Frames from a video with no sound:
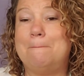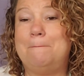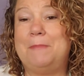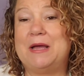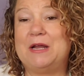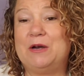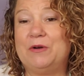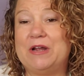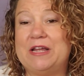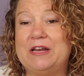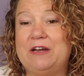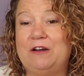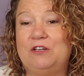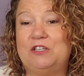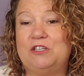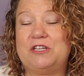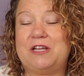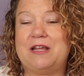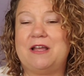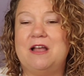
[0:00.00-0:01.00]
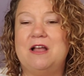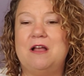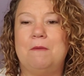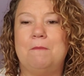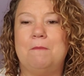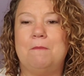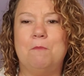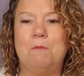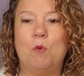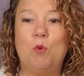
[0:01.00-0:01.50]
better energy,
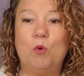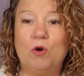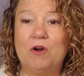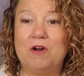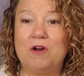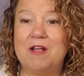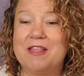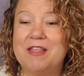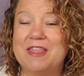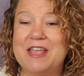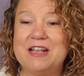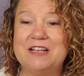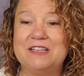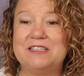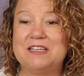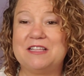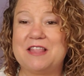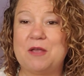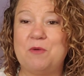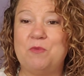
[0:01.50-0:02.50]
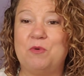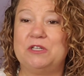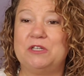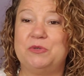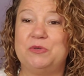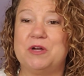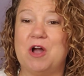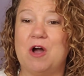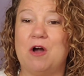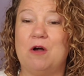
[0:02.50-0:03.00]
more things that they want
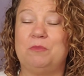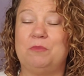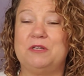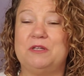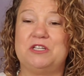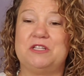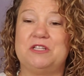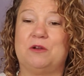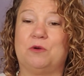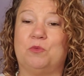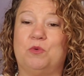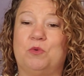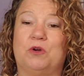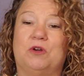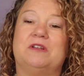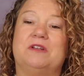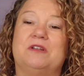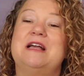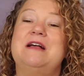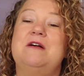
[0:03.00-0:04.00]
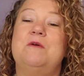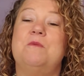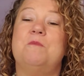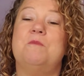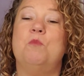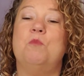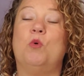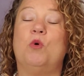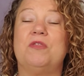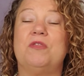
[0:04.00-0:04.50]
to accomplish in their world,
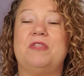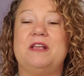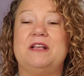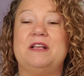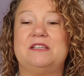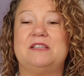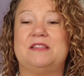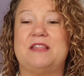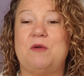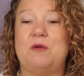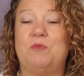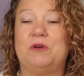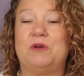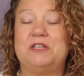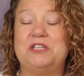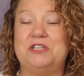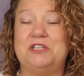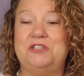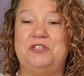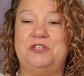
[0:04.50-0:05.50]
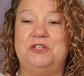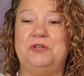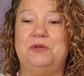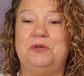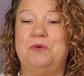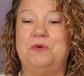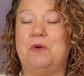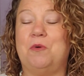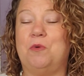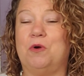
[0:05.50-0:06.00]
more things that they want to
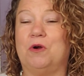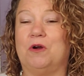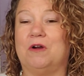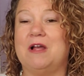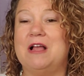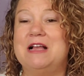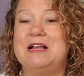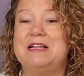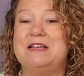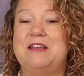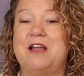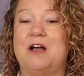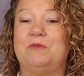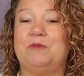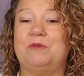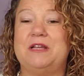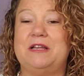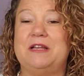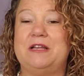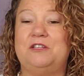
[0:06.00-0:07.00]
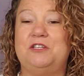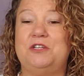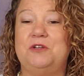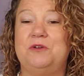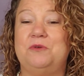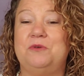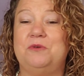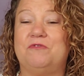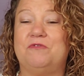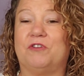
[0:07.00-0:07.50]
do, or not only
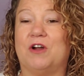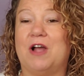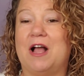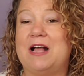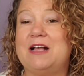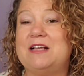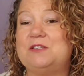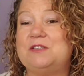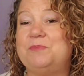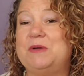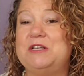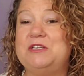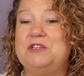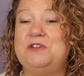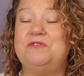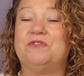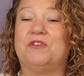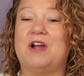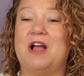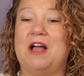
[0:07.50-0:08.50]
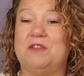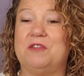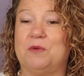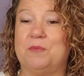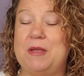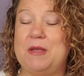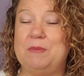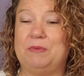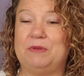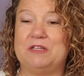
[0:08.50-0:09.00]
do for us, but do for other
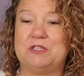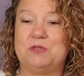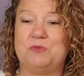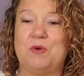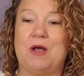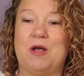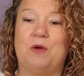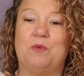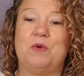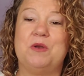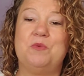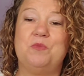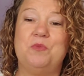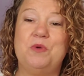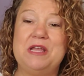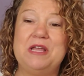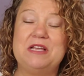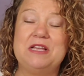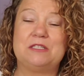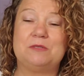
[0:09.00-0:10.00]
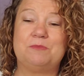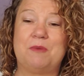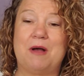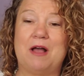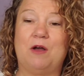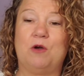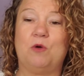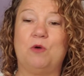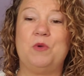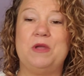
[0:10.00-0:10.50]
people as well. When we
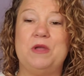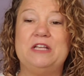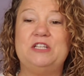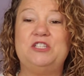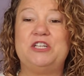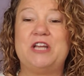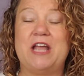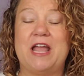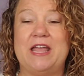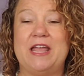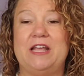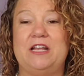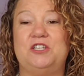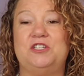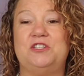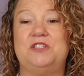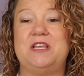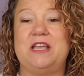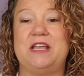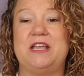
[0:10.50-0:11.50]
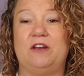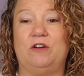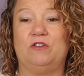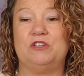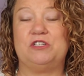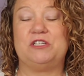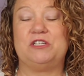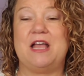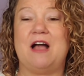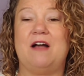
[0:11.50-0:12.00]
smile, we change the
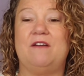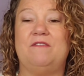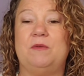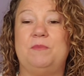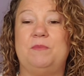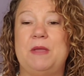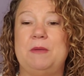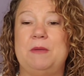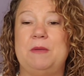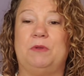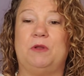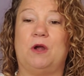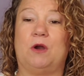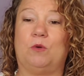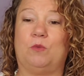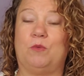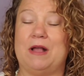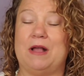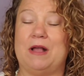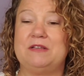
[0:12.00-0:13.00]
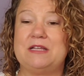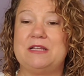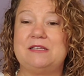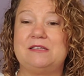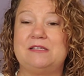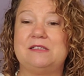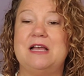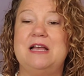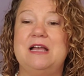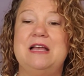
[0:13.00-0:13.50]
energy of the people around
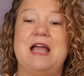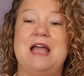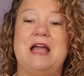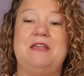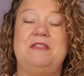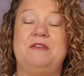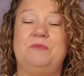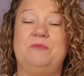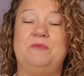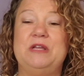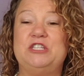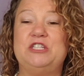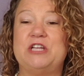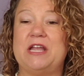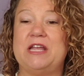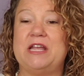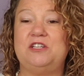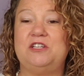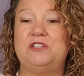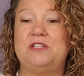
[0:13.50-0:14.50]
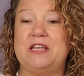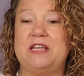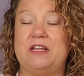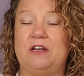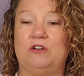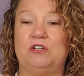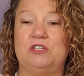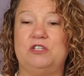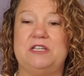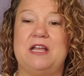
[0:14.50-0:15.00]
us, and then we change the
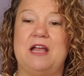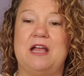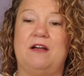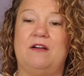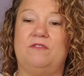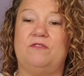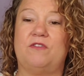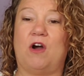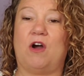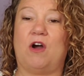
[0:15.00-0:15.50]
energy of